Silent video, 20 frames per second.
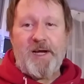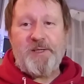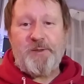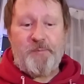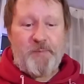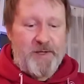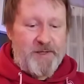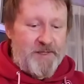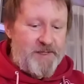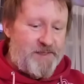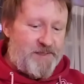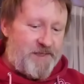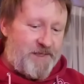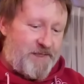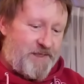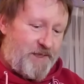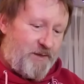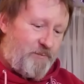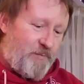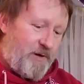spend the
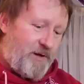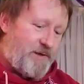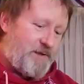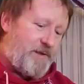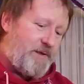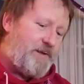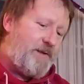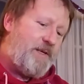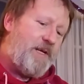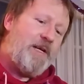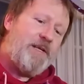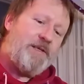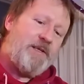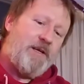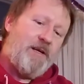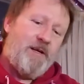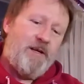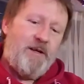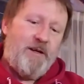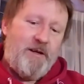60 bucks on this?
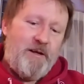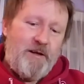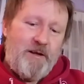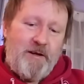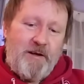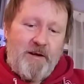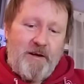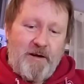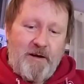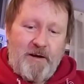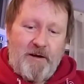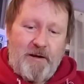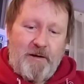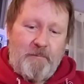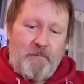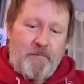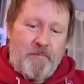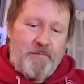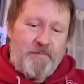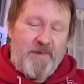
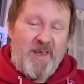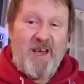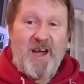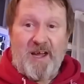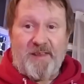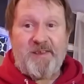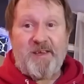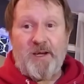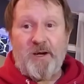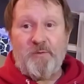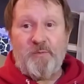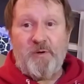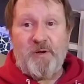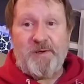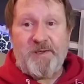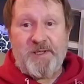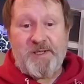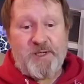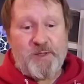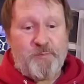Um, yeah, I think I
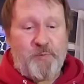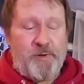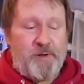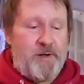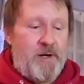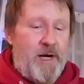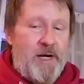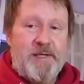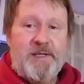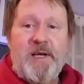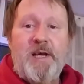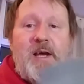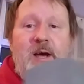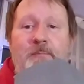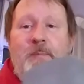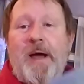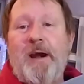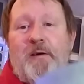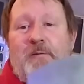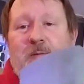would. This is pretty nice.
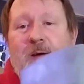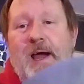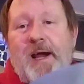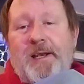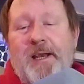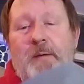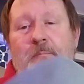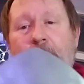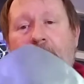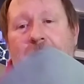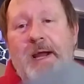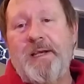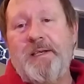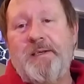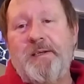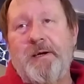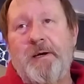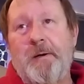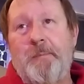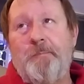Matter of fact, I
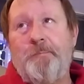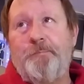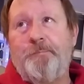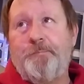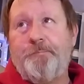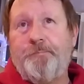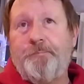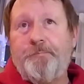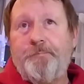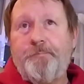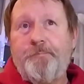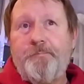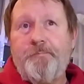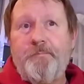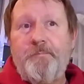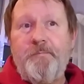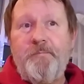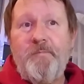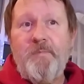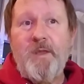might um,
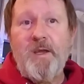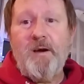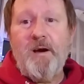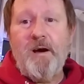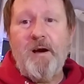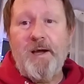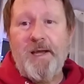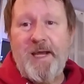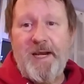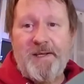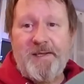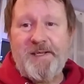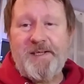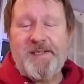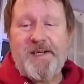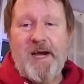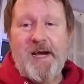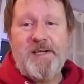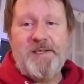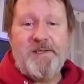uh, hit these
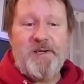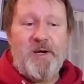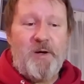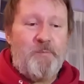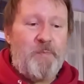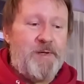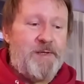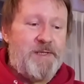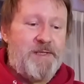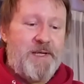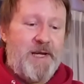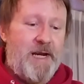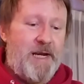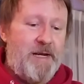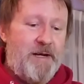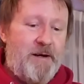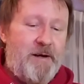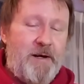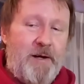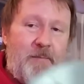guys up and say,
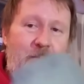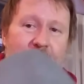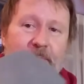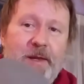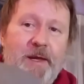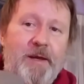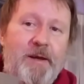um,